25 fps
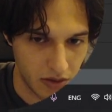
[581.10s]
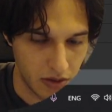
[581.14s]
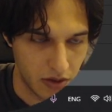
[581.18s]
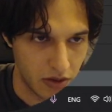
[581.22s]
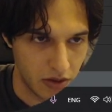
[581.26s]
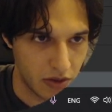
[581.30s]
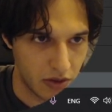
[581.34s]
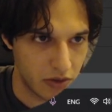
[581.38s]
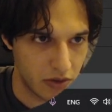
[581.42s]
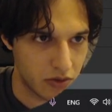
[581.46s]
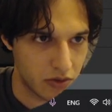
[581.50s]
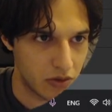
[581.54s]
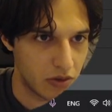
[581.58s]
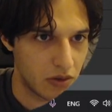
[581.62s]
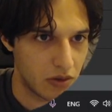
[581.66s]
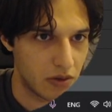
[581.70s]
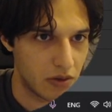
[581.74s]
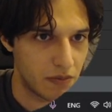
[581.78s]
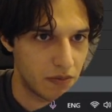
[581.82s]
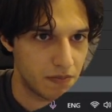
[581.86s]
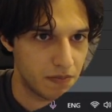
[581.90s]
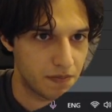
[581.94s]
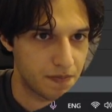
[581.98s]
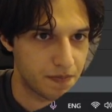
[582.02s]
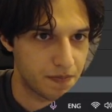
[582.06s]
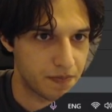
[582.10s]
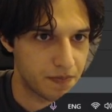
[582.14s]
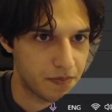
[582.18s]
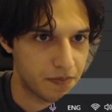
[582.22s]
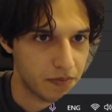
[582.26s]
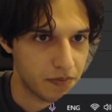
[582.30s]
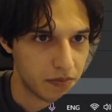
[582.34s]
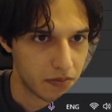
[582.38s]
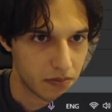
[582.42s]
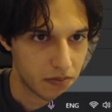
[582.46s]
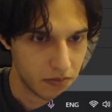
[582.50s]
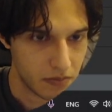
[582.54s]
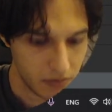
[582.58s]
So
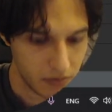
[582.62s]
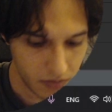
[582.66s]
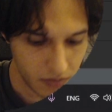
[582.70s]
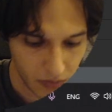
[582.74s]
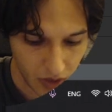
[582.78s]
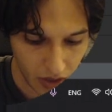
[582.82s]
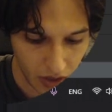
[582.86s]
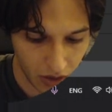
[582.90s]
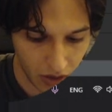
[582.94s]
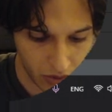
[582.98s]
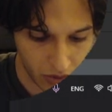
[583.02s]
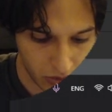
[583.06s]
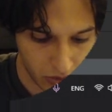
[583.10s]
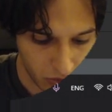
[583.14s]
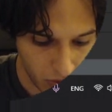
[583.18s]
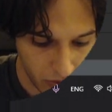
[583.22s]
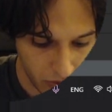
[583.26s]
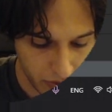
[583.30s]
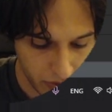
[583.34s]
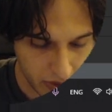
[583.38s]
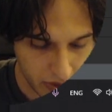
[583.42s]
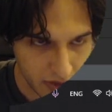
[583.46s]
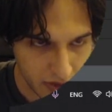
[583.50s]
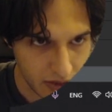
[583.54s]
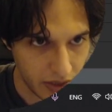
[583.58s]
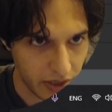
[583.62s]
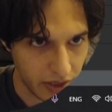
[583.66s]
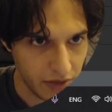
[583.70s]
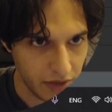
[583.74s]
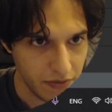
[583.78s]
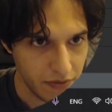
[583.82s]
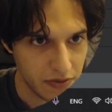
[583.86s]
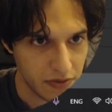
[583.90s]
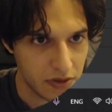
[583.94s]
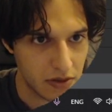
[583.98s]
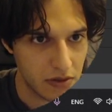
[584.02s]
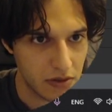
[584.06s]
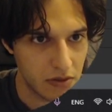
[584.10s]
I'll call this
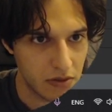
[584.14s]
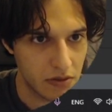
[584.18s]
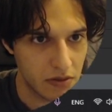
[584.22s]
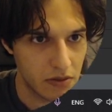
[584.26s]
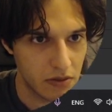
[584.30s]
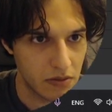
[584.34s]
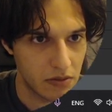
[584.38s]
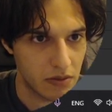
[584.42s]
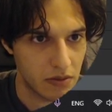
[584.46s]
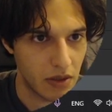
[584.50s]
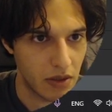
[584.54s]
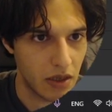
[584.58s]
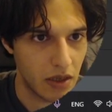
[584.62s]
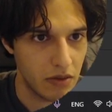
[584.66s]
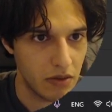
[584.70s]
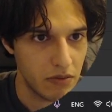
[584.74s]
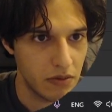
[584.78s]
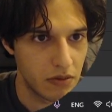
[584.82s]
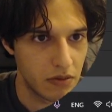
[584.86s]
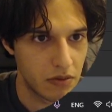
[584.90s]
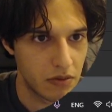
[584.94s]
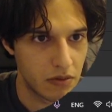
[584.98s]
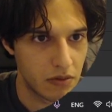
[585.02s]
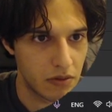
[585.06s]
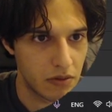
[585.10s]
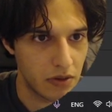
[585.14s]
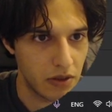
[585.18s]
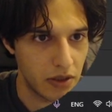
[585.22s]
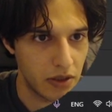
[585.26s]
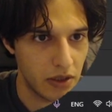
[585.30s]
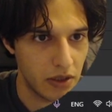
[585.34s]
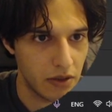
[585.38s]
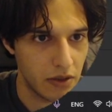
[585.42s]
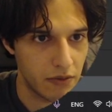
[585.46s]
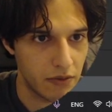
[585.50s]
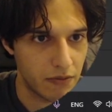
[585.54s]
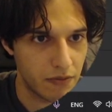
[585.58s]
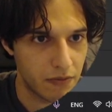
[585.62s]
leaves now.
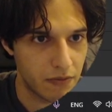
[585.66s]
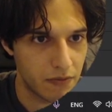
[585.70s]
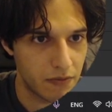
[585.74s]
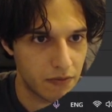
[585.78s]
Leaves.